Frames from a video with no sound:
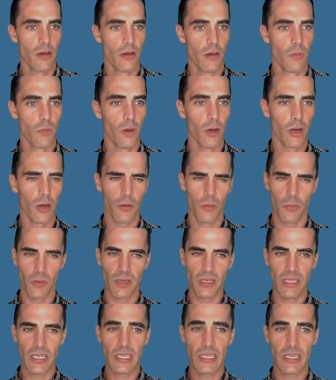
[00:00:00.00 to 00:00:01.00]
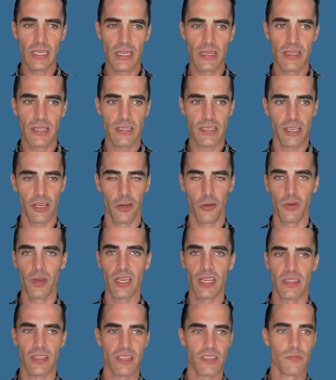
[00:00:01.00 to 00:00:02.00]
where we needed this
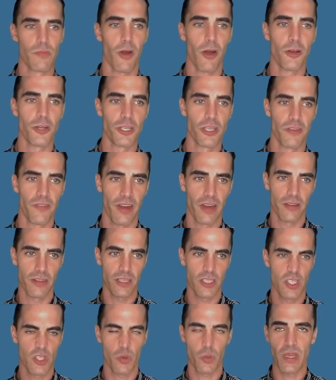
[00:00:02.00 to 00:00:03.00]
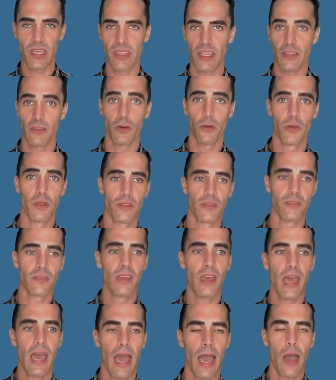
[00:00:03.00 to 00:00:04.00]
ingredient, this margin of error, the swing that told us
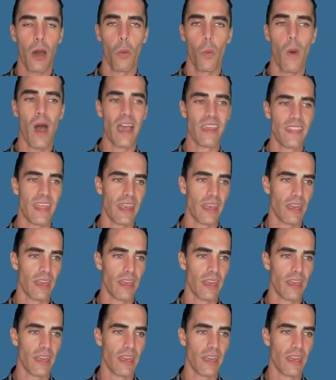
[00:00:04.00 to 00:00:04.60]
how wide that